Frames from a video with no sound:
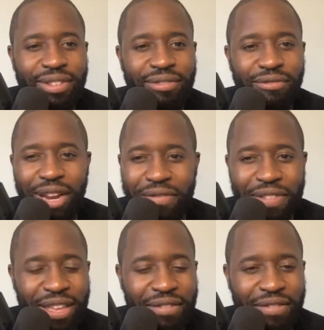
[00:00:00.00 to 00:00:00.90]
ready for
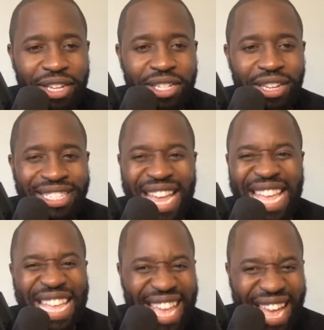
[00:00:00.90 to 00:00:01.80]
the adventure,
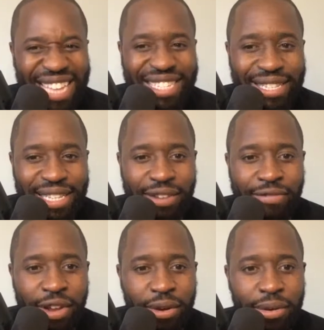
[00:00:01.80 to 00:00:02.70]
saying yes instead of
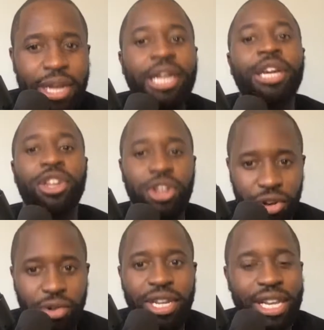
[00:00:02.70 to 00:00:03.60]
no,
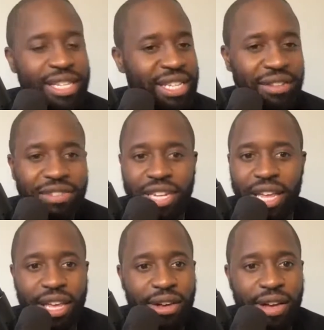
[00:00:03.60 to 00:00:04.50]
nodding instead of
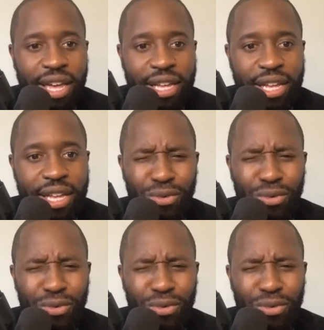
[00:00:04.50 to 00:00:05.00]
shaking our heads.